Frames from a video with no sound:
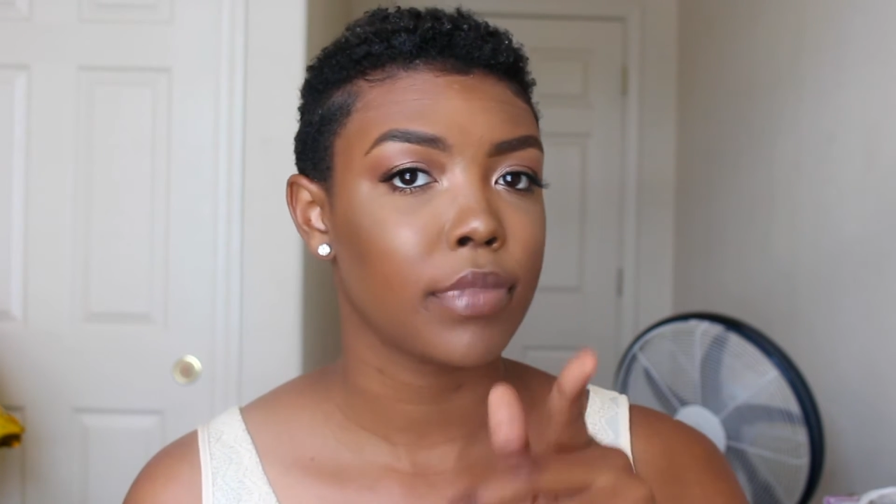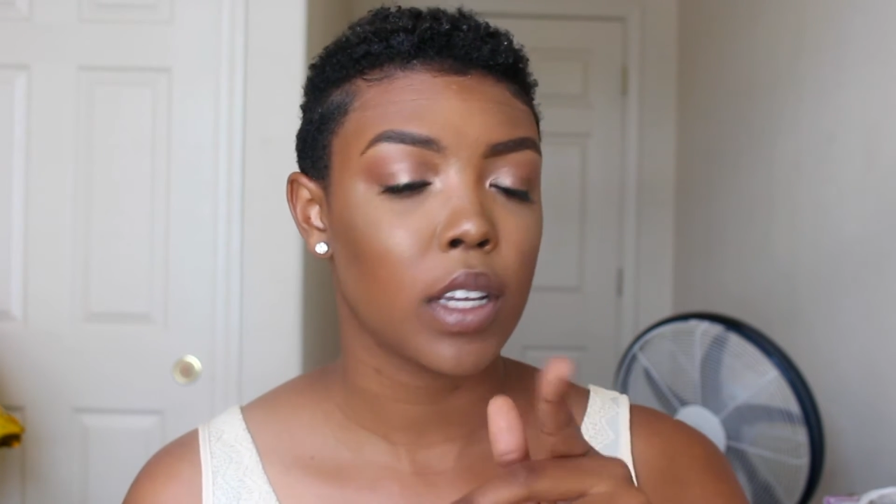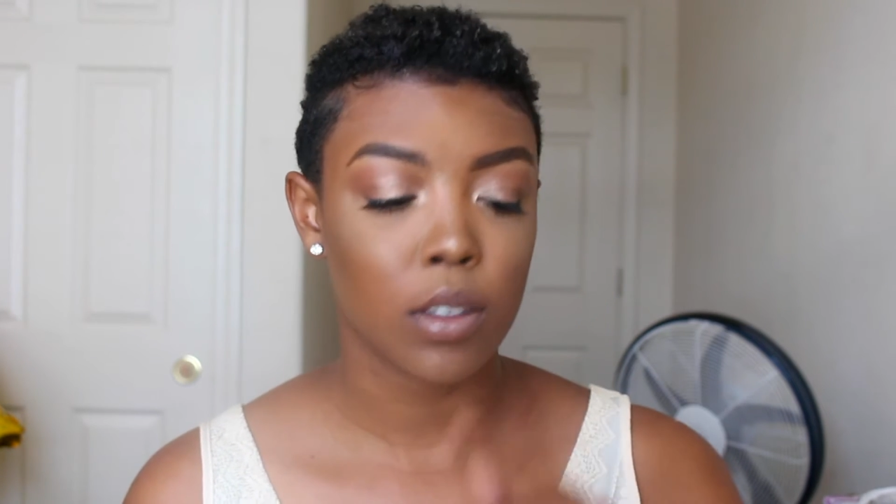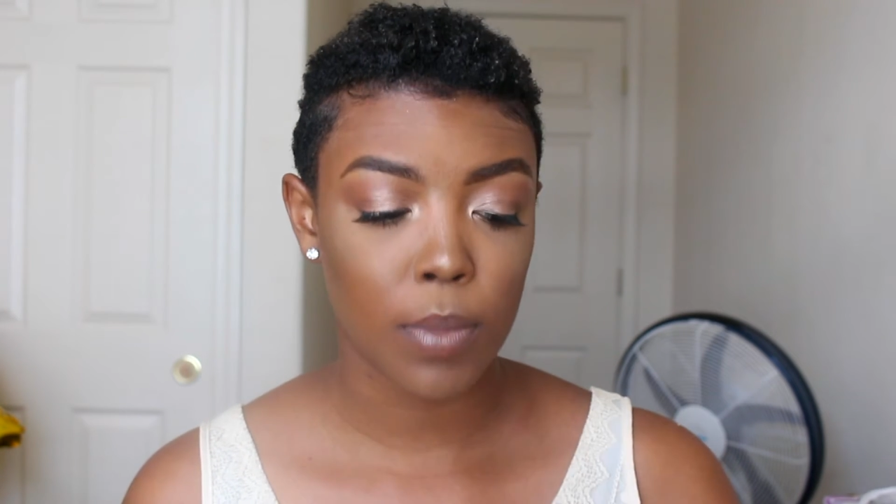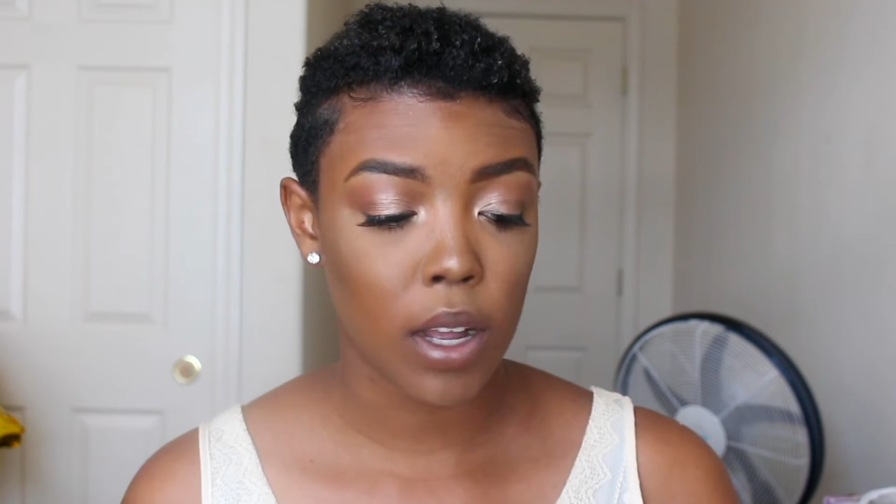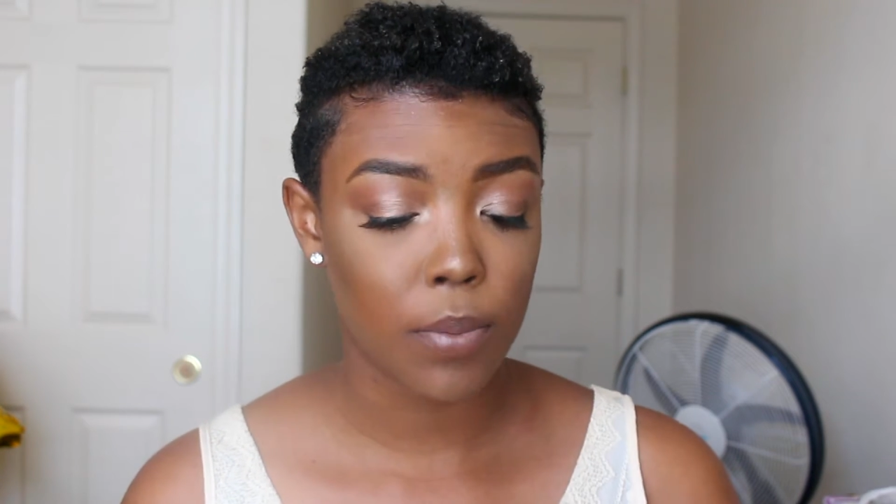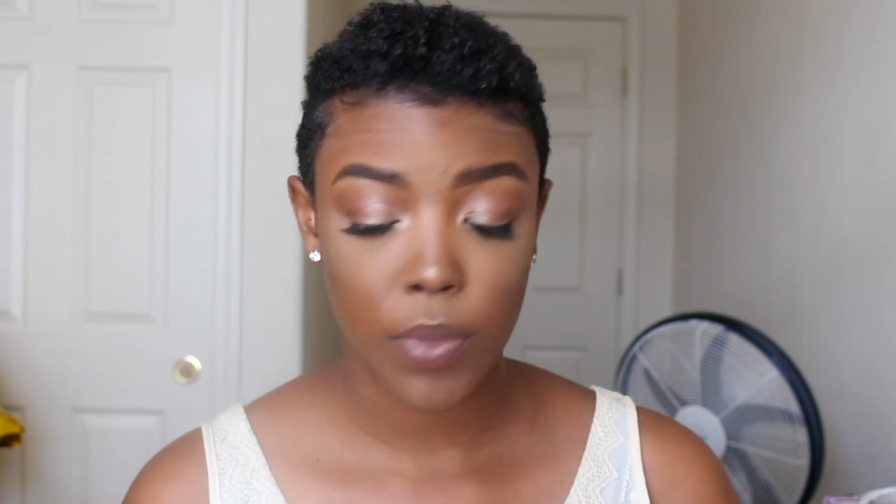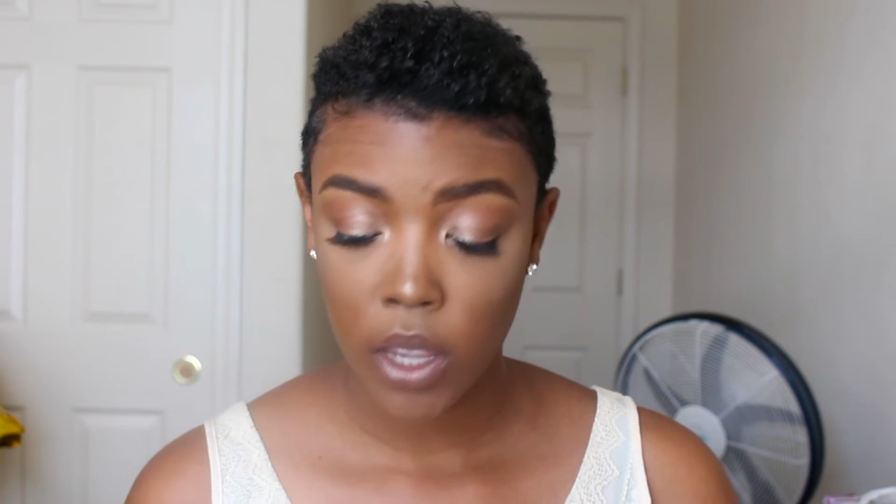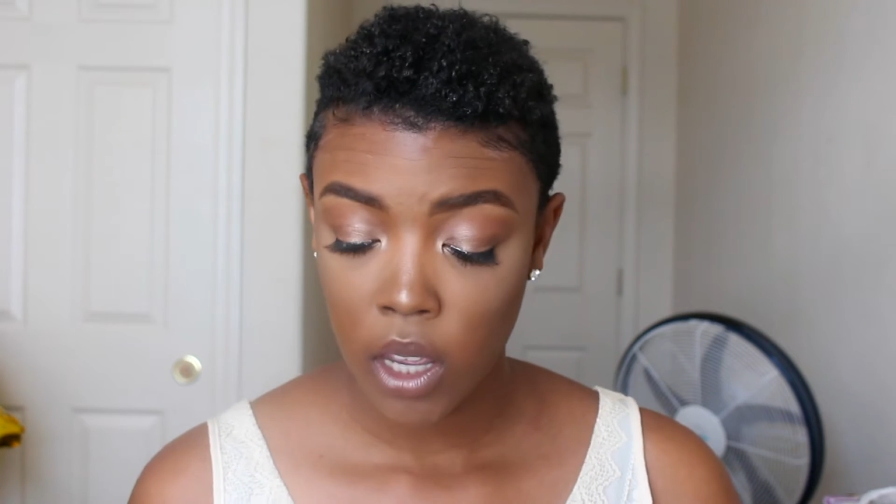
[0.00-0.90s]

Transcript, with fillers: it's bomb.